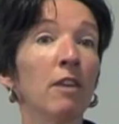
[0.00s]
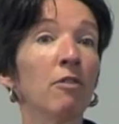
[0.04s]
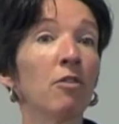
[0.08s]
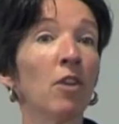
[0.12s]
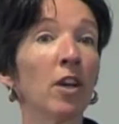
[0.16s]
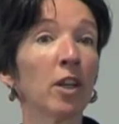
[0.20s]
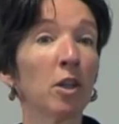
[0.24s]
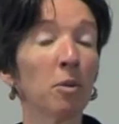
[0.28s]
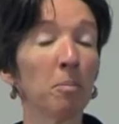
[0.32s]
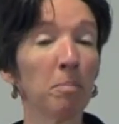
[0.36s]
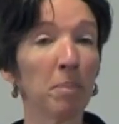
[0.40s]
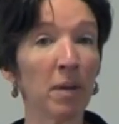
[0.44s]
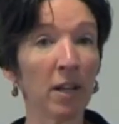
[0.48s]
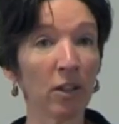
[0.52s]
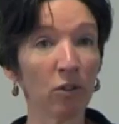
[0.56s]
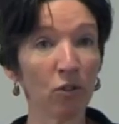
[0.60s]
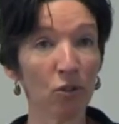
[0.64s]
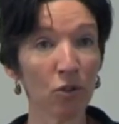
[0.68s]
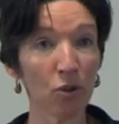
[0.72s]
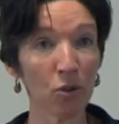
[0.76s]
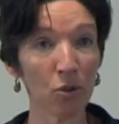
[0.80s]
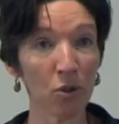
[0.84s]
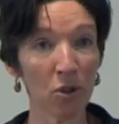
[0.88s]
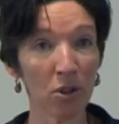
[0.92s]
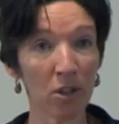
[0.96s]
If I compare
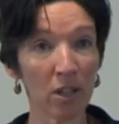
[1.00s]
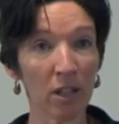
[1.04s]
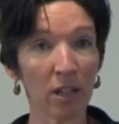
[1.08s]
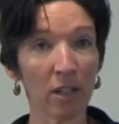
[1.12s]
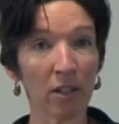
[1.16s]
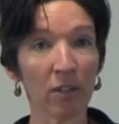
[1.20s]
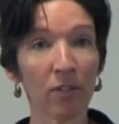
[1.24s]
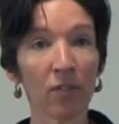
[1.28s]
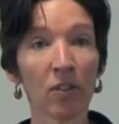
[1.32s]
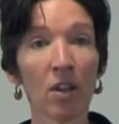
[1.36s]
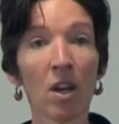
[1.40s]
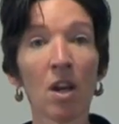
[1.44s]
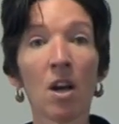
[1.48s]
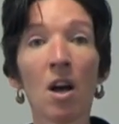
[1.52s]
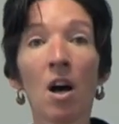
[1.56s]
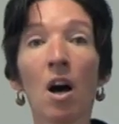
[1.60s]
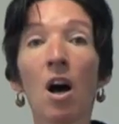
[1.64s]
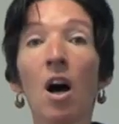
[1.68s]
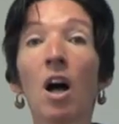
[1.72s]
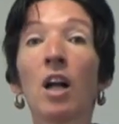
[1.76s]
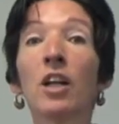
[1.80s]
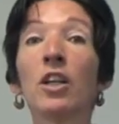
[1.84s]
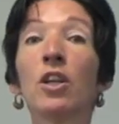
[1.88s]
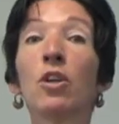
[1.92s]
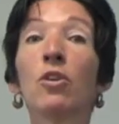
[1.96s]
two things,
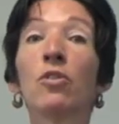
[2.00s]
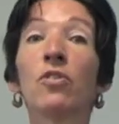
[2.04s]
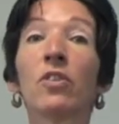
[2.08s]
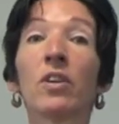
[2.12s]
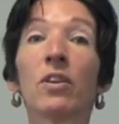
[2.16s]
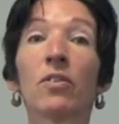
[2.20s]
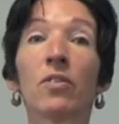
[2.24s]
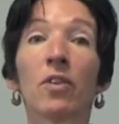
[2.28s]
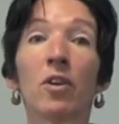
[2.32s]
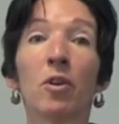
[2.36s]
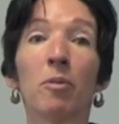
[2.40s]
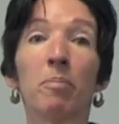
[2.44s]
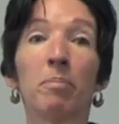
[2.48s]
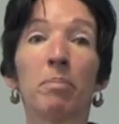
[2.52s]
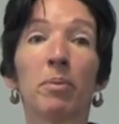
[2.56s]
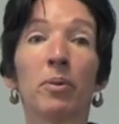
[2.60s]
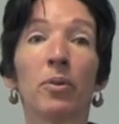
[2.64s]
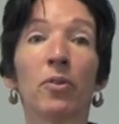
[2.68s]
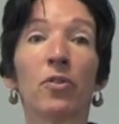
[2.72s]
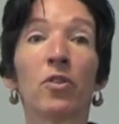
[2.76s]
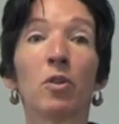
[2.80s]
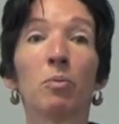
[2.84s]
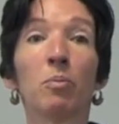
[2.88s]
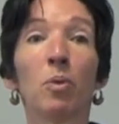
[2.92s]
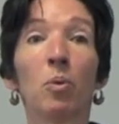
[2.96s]
I'll use
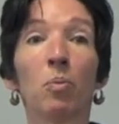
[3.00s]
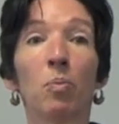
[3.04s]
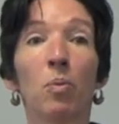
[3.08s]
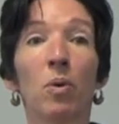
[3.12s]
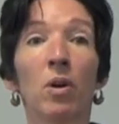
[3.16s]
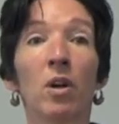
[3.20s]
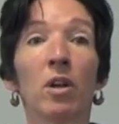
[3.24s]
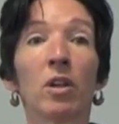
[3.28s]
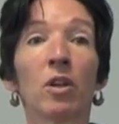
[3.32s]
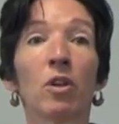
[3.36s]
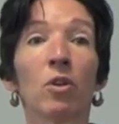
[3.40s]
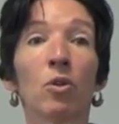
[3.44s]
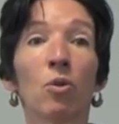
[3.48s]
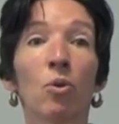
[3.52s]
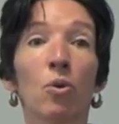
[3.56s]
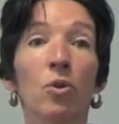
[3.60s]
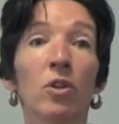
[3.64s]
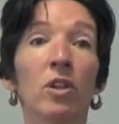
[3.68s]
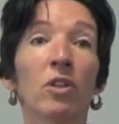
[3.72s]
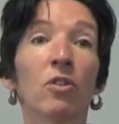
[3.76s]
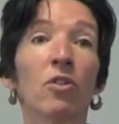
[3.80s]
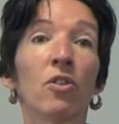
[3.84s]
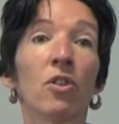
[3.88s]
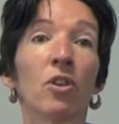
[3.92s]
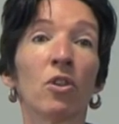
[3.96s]
examples that will work
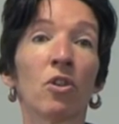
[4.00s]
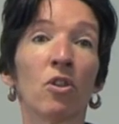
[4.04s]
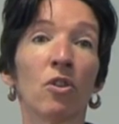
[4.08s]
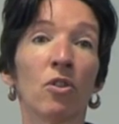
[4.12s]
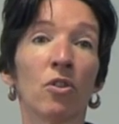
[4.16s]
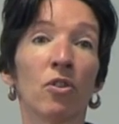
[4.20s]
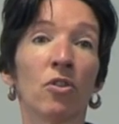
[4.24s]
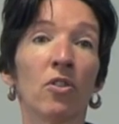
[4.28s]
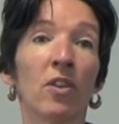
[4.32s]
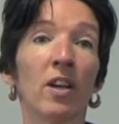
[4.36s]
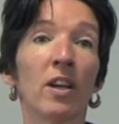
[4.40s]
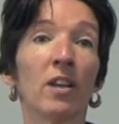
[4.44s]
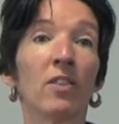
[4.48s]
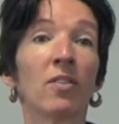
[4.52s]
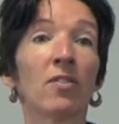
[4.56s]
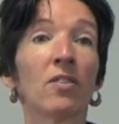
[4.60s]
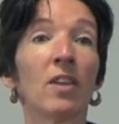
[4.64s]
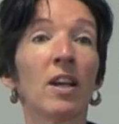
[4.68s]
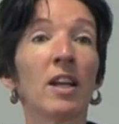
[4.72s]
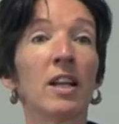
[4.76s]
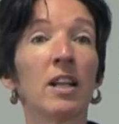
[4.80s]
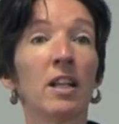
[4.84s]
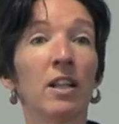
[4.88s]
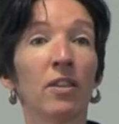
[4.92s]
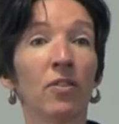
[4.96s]
according to the context
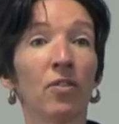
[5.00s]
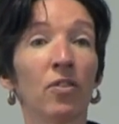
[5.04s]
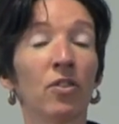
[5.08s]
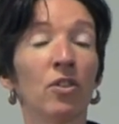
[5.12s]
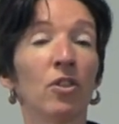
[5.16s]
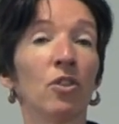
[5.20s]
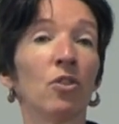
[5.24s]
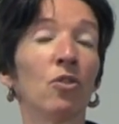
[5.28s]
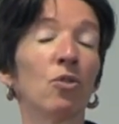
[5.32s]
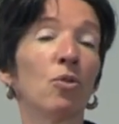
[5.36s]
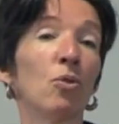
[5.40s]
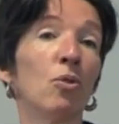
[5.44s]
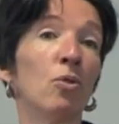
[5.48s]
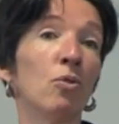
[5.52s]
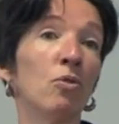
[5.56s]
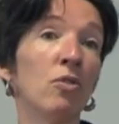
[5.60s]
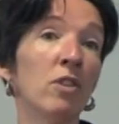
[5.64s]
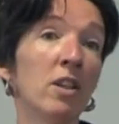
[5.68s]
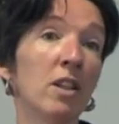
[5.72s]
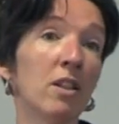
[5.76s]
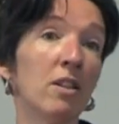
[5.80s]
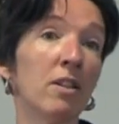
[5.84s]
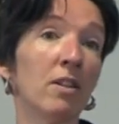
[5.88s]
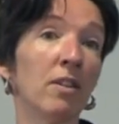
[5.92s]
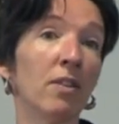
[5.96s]
and listeners or
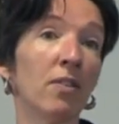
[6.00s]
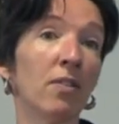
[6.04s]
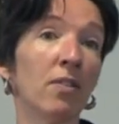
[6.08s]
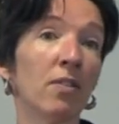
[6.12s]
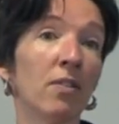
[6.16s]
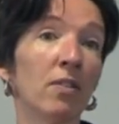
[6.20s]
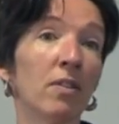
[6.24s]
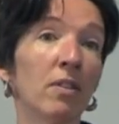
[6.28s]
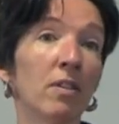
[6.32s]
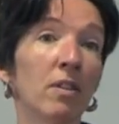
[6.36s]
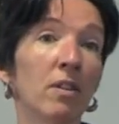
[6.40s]
readers.